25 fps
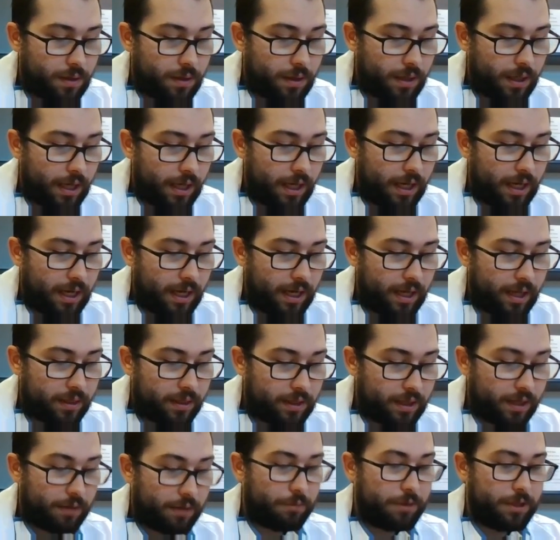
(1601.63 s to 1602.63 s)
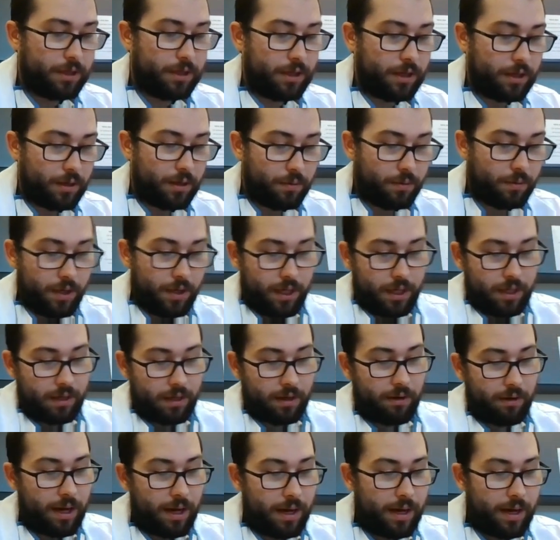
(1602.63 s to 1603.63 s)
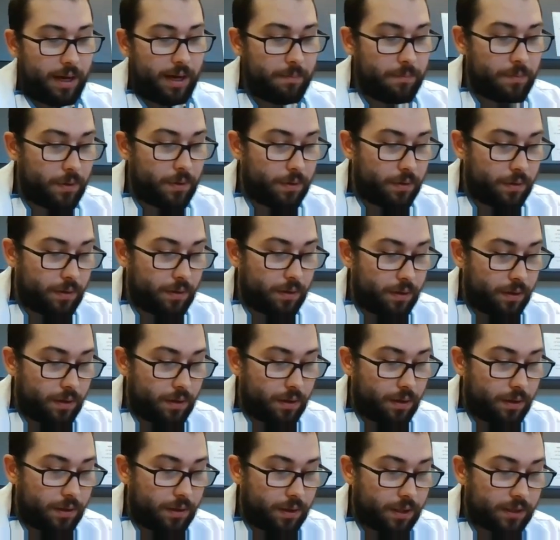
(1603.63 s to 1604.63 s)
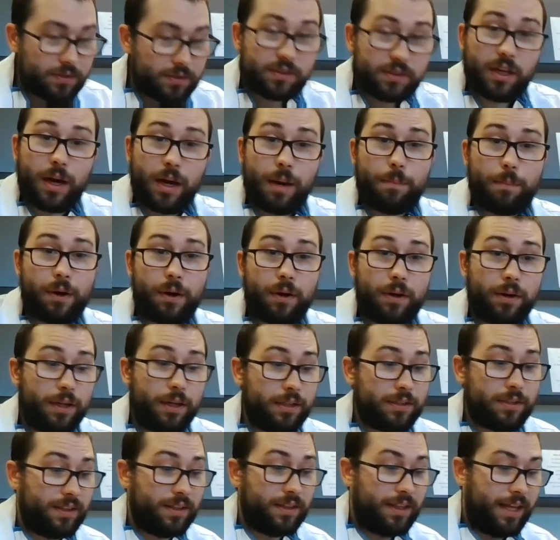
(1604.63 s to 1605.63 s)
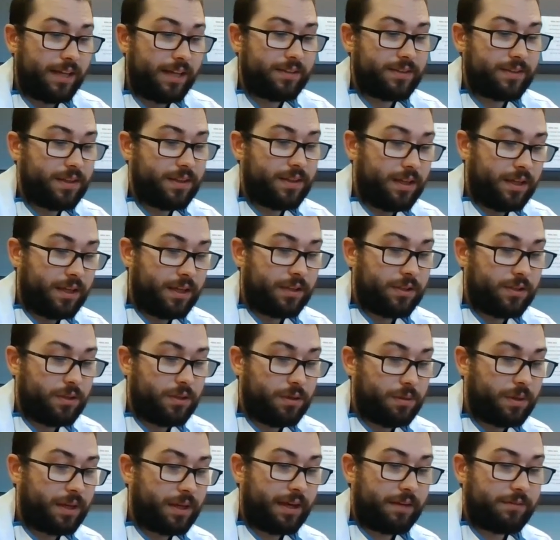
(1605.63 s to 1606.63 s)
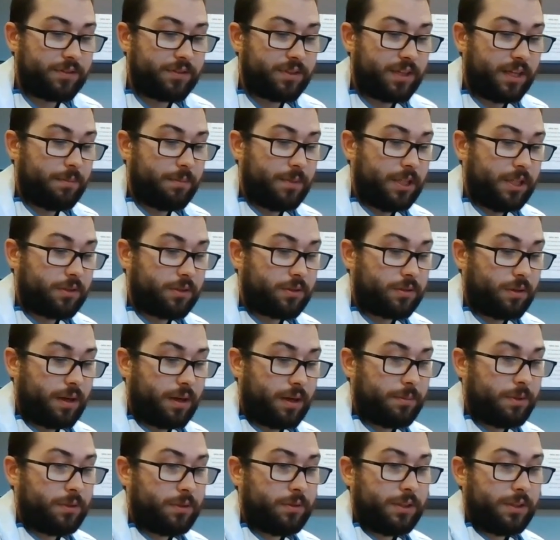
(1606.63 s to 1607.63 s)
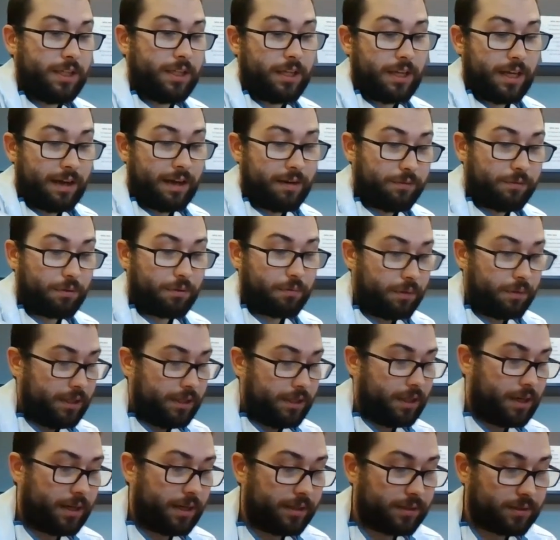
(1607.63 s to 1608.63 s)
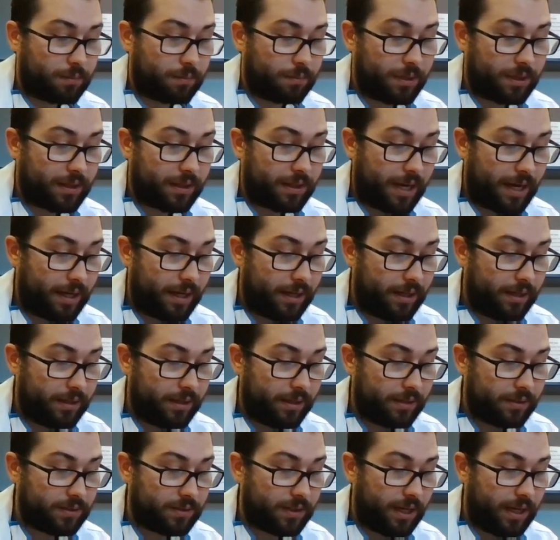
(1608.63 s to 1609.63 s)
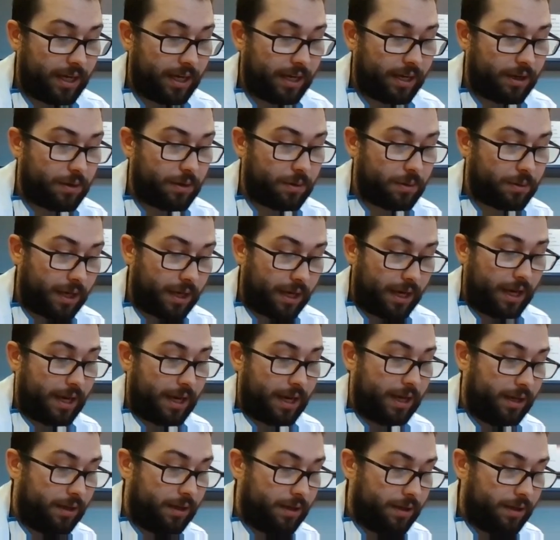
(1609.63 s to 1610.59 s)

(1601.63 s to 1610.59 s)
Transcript: And there we go. Now this top part is less than 2.5 centimeters, so I'm only going to have 3 lines, but that is a-okay.